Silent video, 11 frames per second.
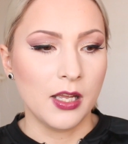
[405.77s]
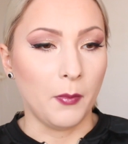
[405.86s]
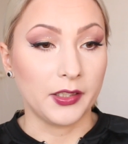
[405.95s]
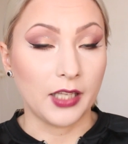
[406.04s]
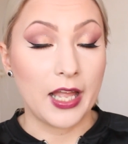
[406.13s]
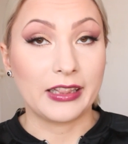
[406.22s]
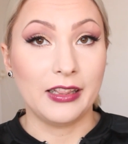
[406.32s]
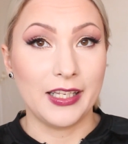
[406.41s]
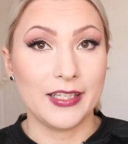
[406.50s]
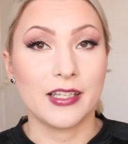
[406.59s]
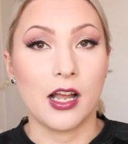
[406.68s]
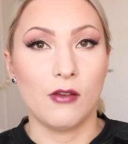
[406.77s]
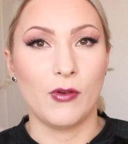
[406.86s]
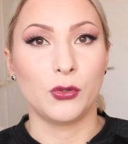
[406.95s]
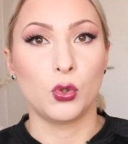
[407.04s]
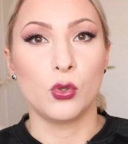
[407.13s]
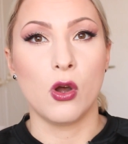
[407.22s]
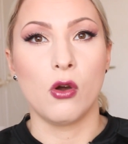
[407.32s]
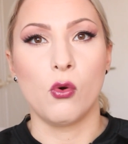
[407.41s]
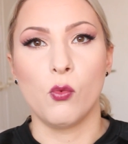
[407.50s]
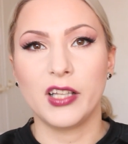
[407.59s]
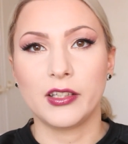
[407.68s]
but at least I want to
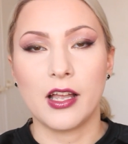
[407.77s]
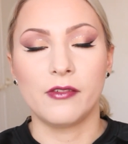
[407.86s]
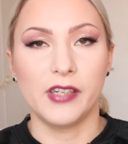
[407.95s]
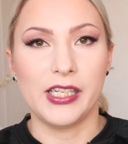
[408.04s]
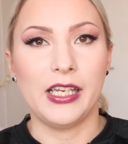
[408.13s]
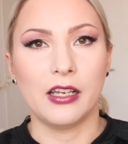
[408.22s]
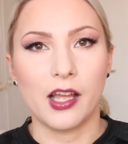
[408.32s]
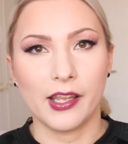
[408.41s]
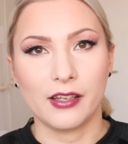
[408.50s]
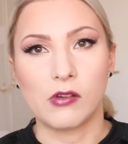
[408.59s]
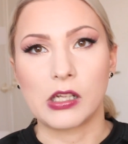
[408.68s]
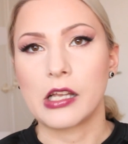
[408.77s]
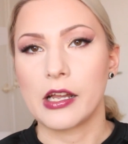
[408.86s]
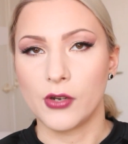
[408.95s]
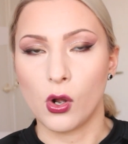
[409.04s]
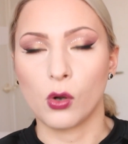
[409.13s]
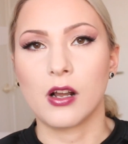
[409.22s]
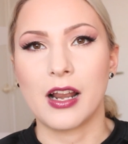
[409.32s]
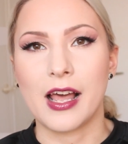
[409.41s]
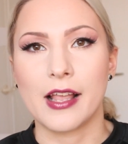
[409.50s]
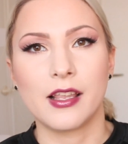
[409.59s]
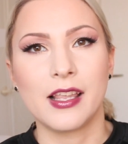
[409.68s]
know what I really like, what I don't
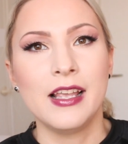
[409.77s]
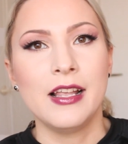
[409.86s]
like,